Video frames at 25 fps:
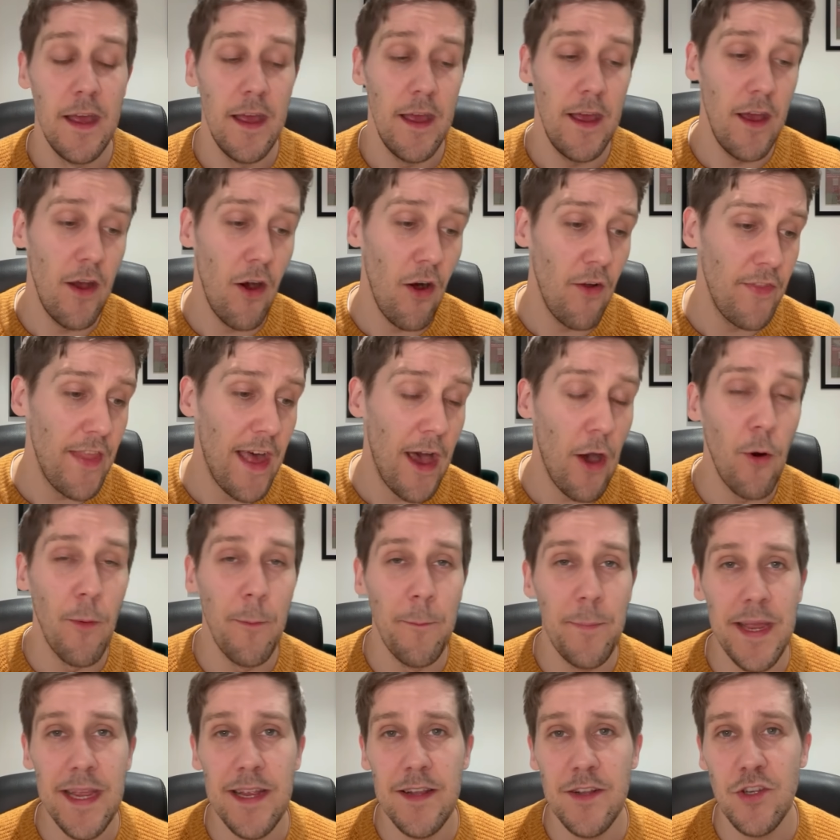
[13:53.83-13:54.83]
on that
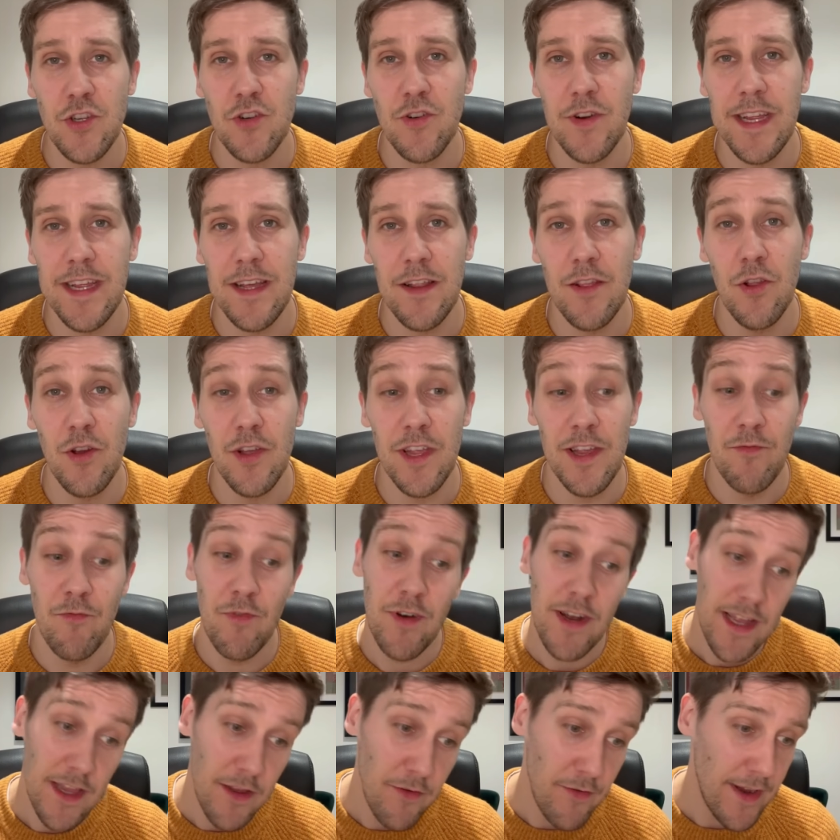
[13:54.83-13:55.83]
unbeaten streak and looking
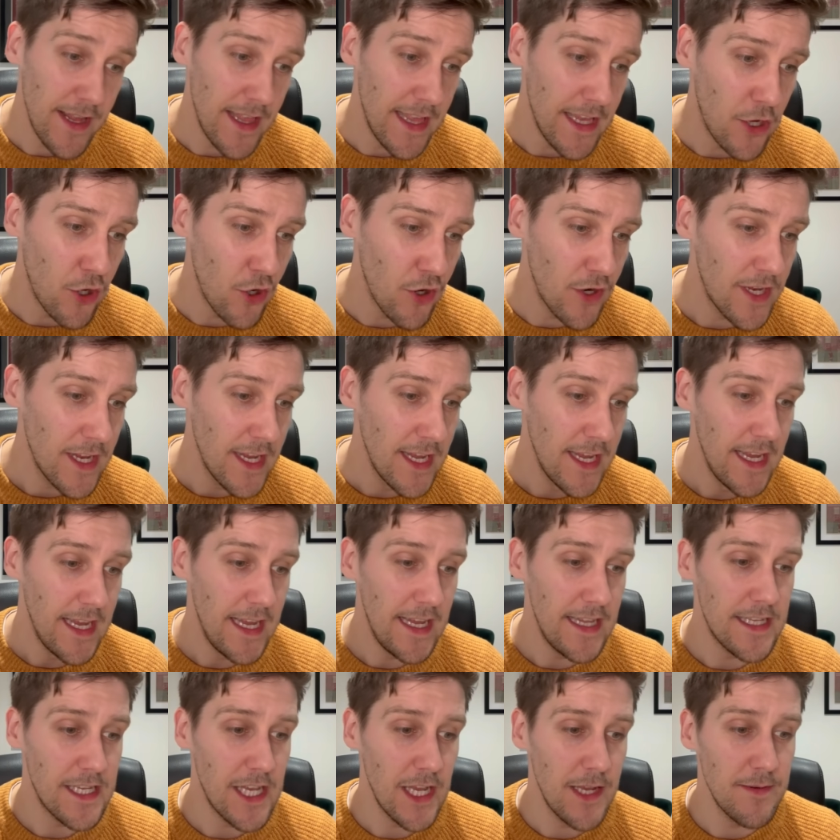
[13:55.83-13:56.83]
really, really good
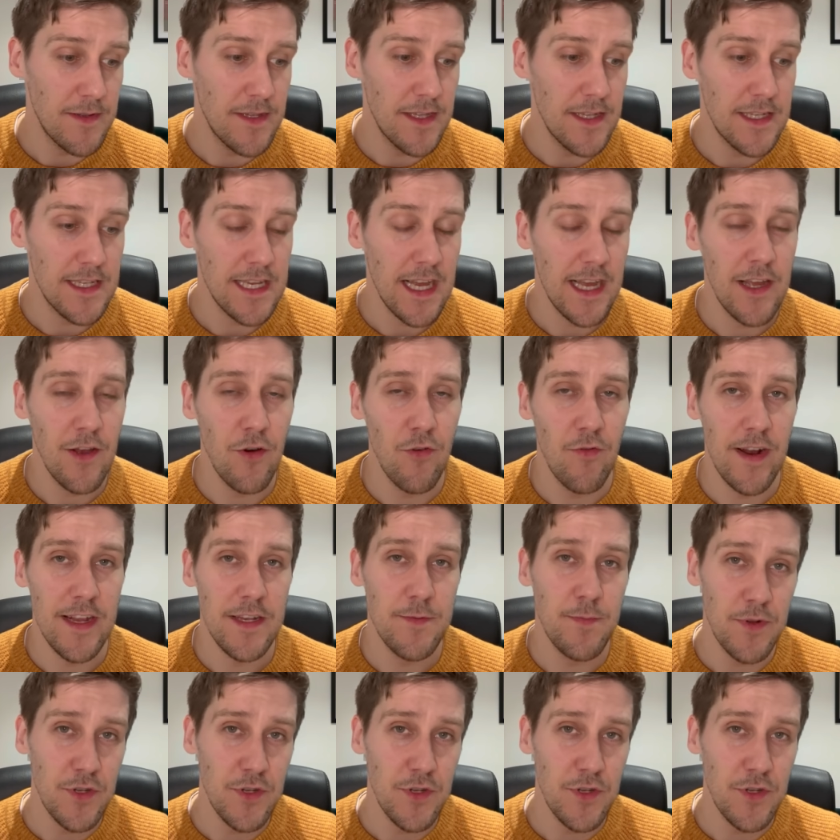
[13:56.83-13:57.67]
in terms of the title race.